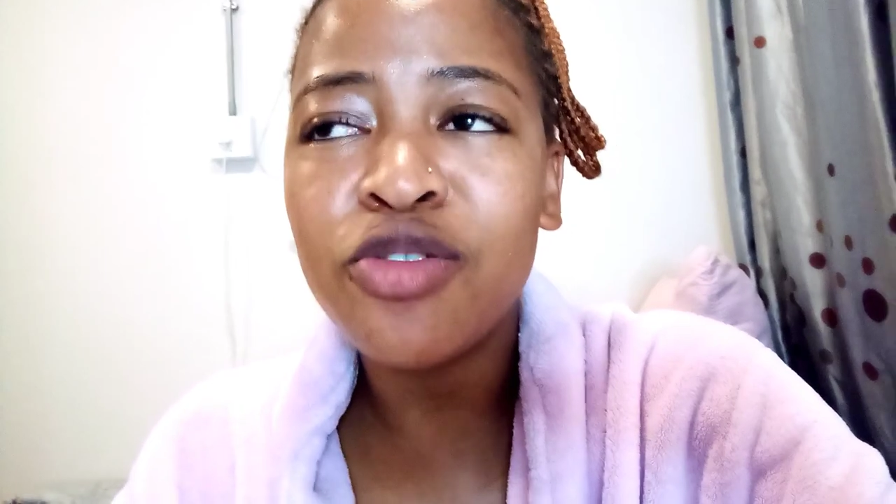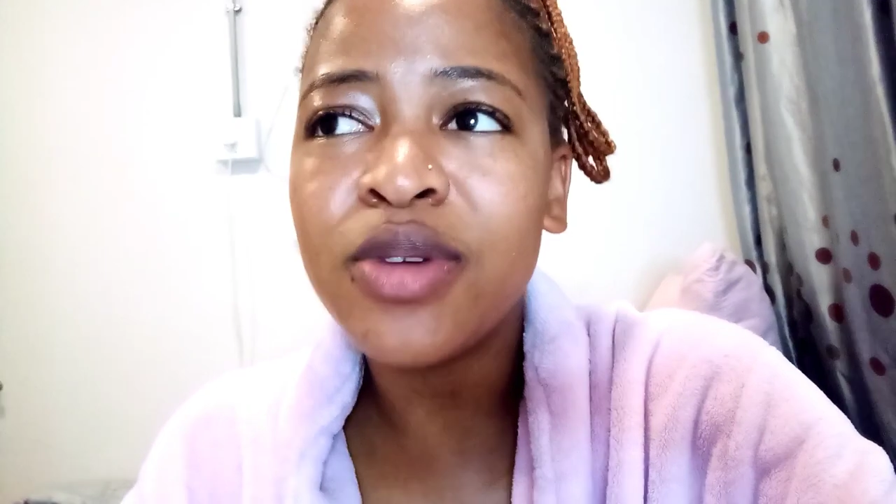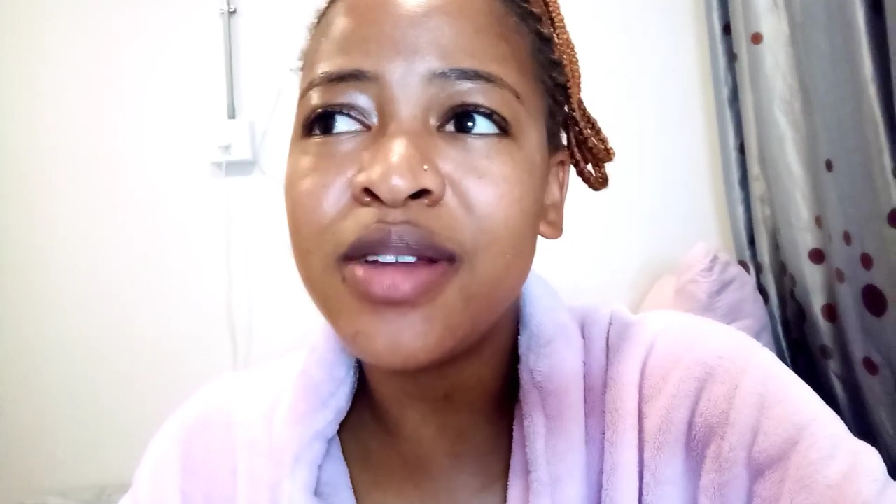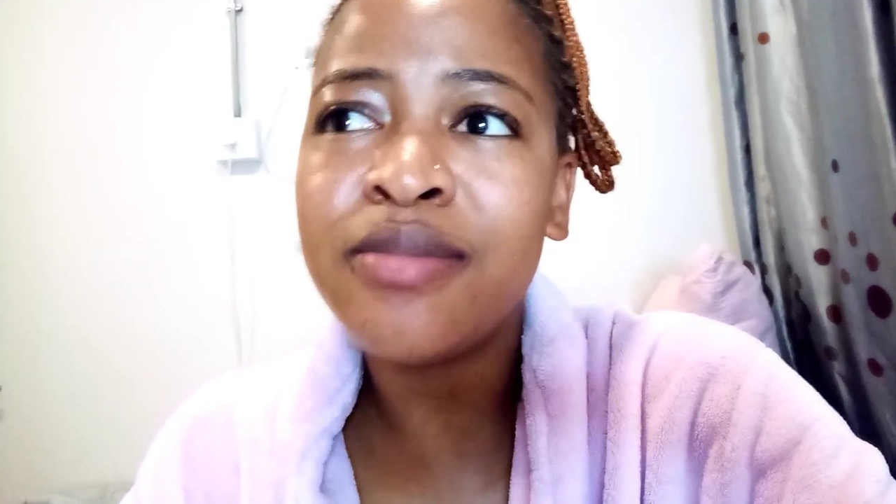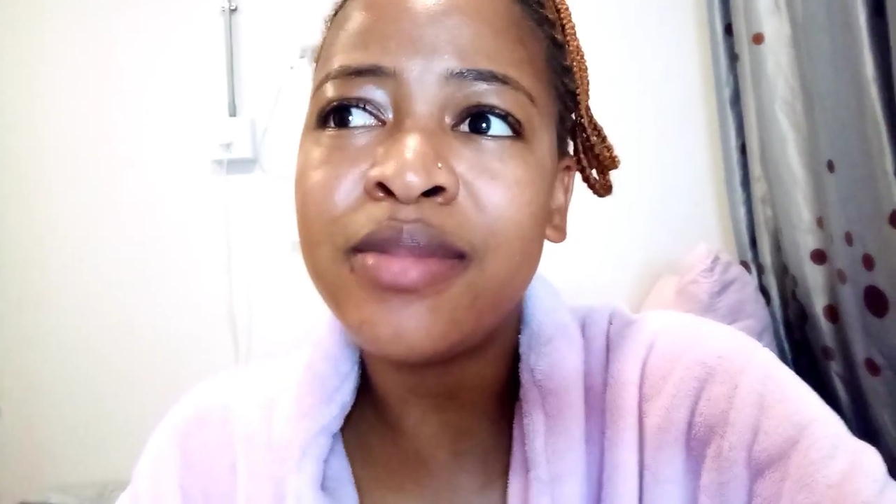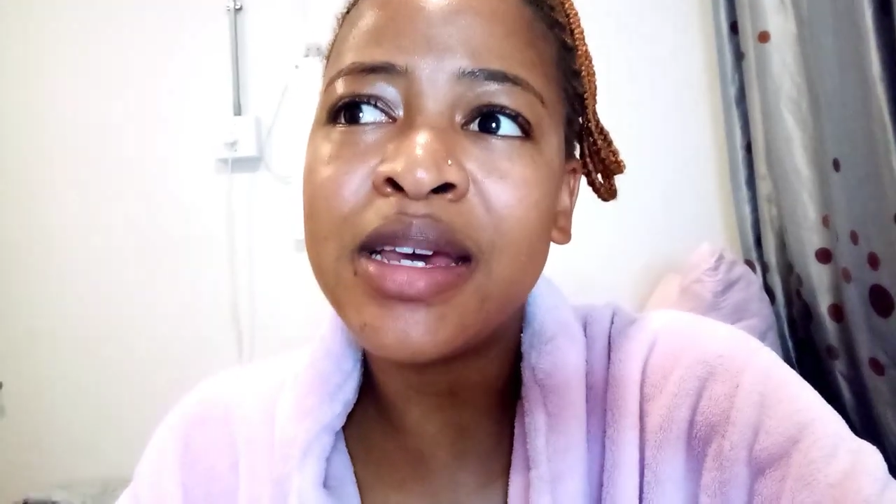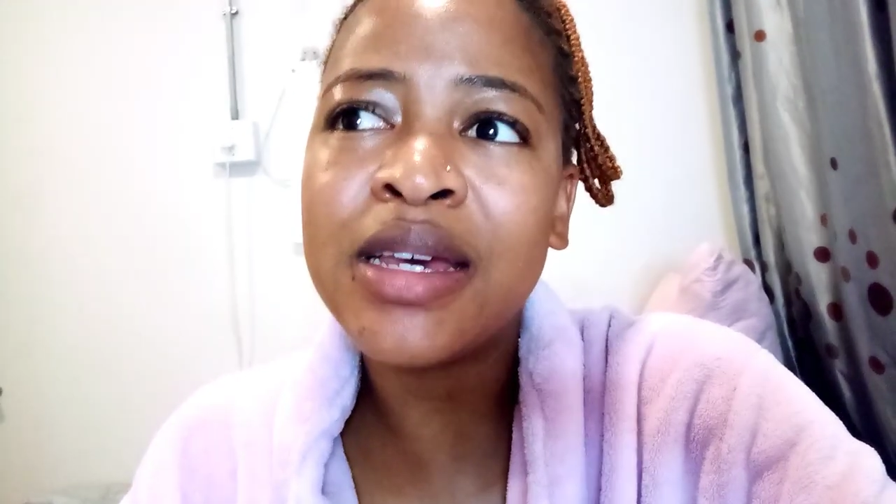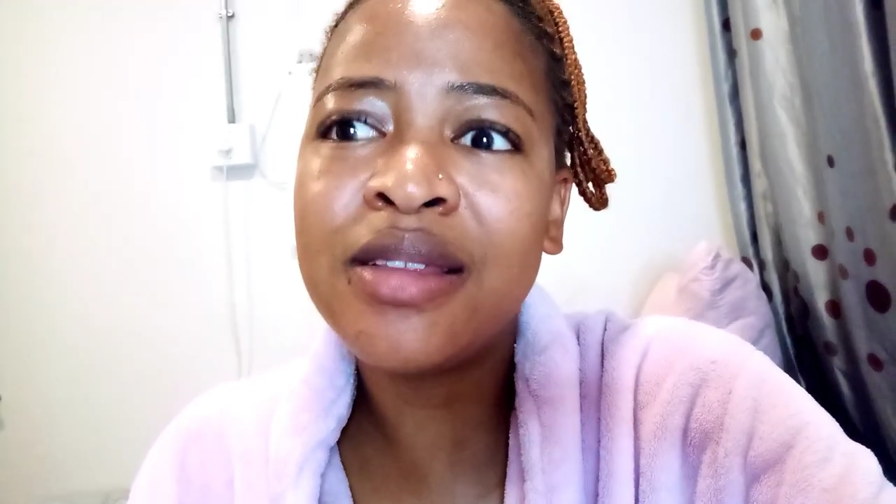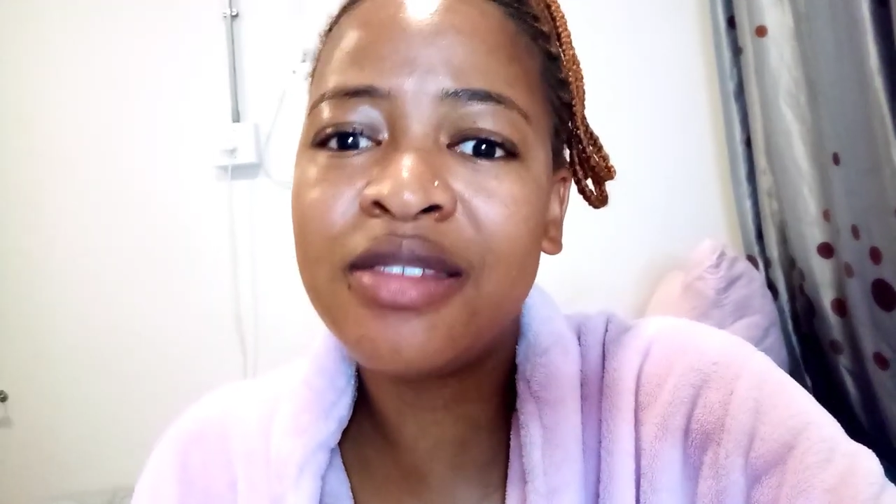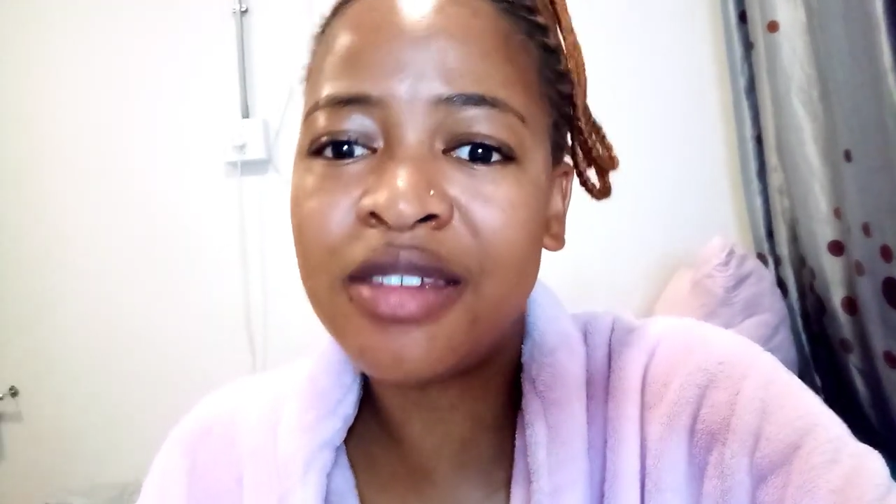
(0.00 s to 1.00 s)
want to
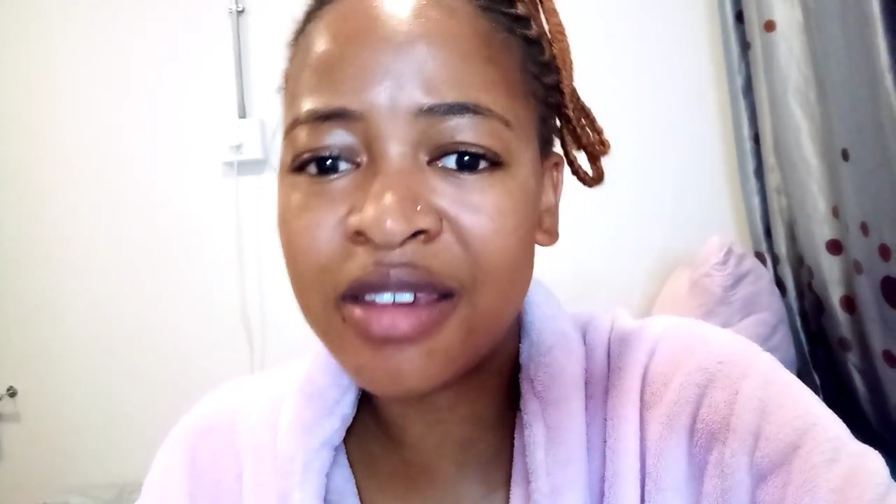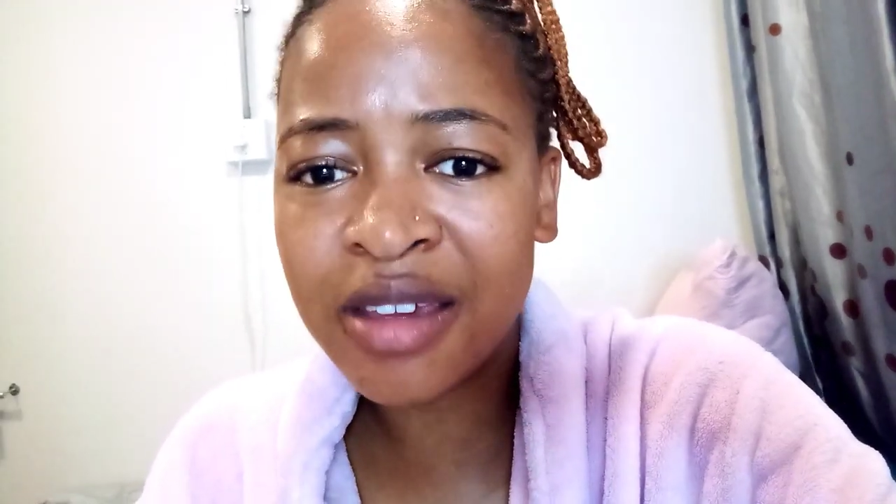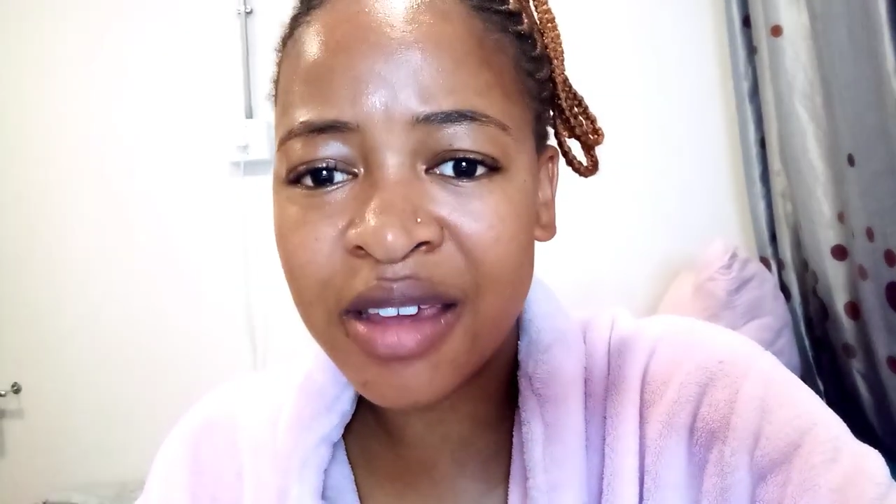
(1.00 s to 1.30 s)
make tea